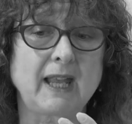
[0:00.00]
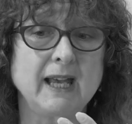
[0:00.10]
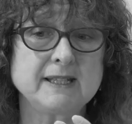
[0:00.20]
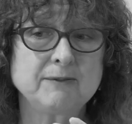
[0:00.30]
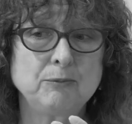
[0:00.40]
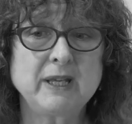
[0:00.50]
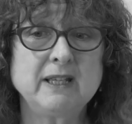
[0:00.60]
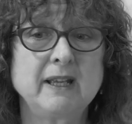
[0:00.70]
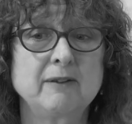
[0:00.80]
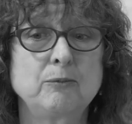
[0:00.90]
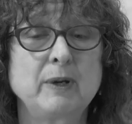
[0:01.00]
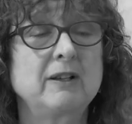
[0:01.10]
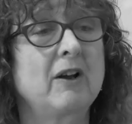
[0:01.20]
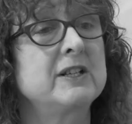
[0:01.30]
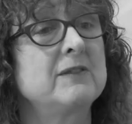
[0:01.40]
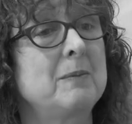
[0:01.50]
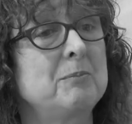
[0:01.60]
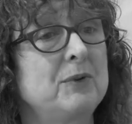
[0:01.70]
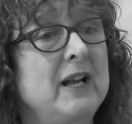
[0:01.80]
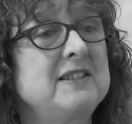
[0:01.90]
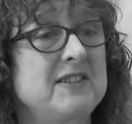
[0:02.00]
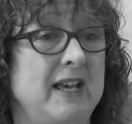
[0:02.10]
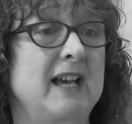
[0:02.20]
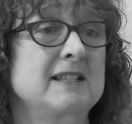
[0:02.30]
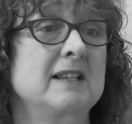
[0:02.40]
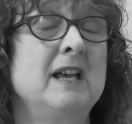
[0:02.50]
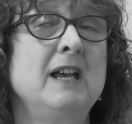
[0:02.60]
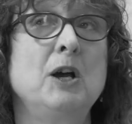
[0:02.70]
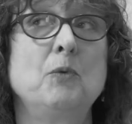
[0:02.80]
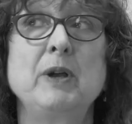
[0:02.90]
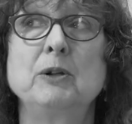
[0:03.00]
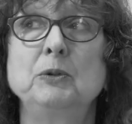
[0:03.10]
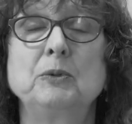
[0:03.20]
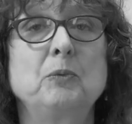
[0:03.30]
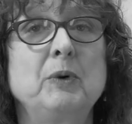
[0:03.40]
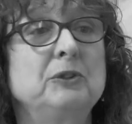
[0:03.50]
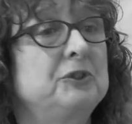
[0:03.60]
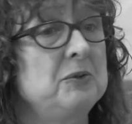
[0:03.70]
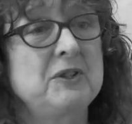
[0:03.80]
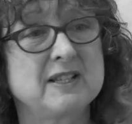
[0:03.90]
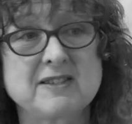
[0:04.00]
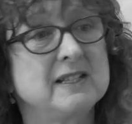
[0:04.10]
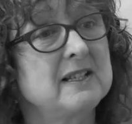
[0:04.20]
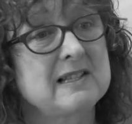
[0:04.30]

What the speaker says: And if we kind of embrace that, we'll do things in a